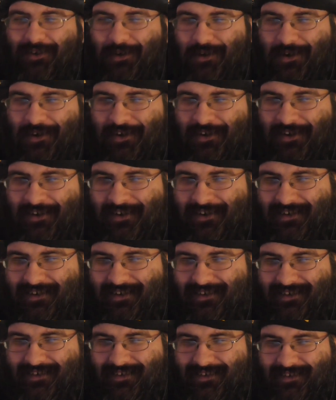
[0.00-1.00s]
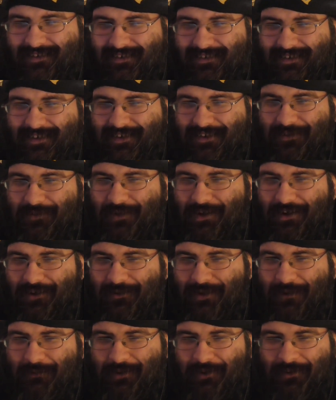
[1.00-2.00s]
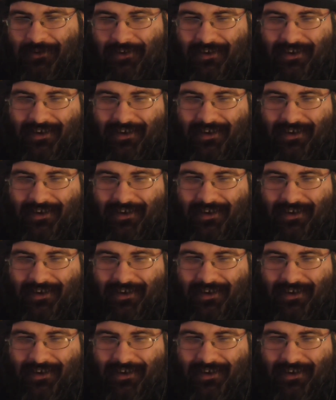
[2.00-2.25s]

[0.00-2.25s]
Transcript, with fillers: Aww. You hug Rainbow.